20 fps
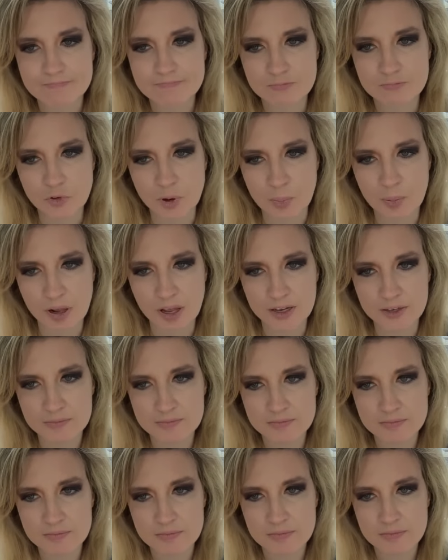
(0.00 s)
Ripley.
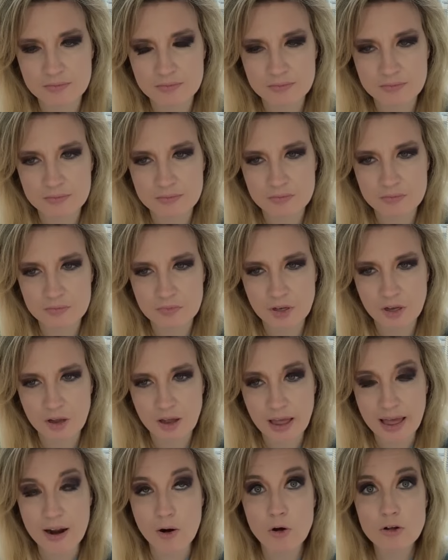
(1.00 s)

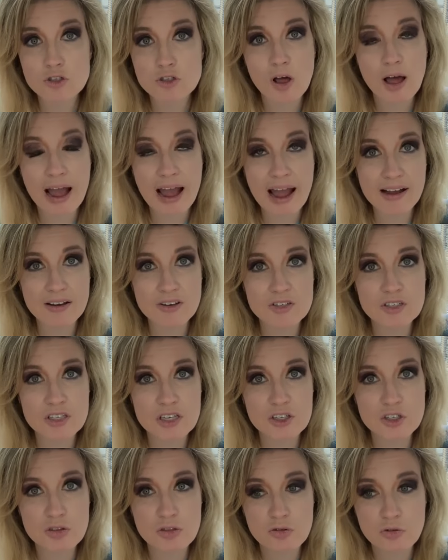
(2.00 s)
And also, Hacks
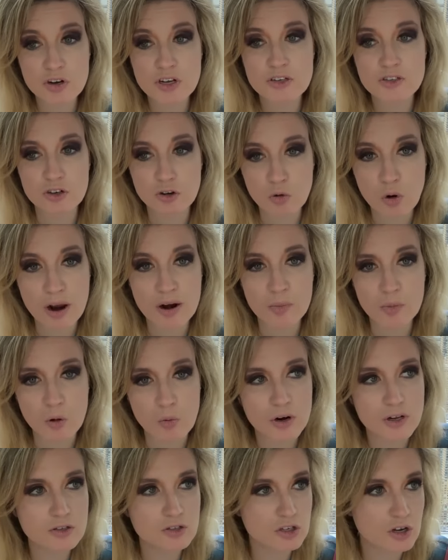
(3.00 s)
Season 3 is incredible
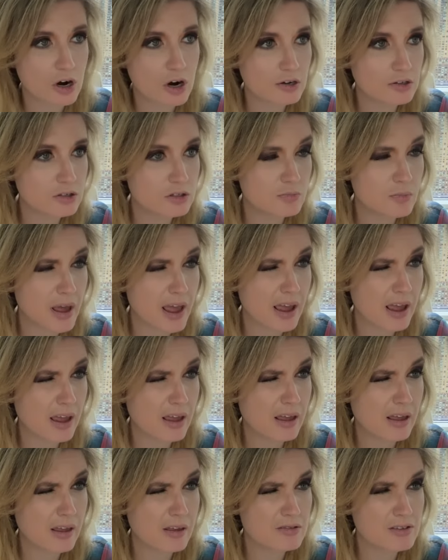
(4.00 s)
when it starts
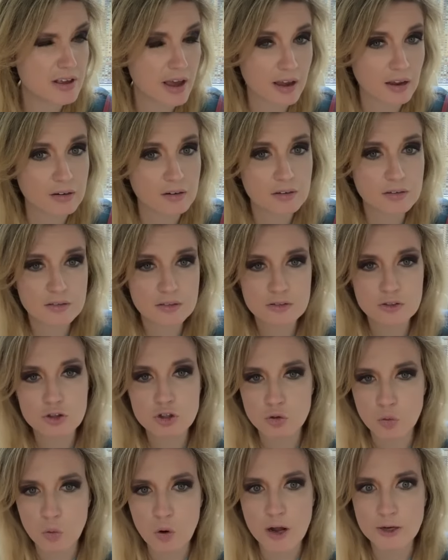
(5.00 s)
May 2nd. You
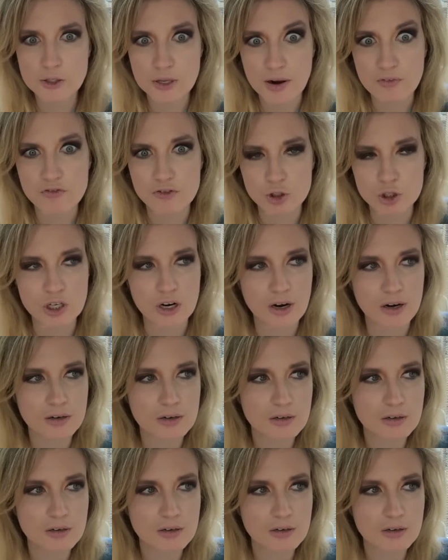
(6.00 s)
should watch that for sure.